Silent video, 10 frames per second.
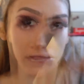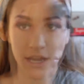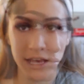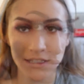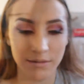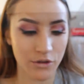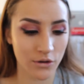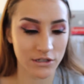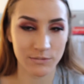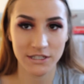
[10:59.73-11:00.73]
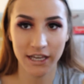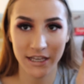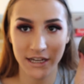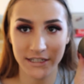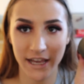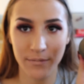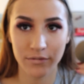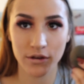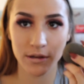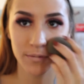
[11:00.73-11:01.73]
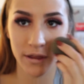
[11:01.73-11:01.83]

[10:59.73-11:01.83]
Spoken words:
Next, I'm going to be taking a damp beauty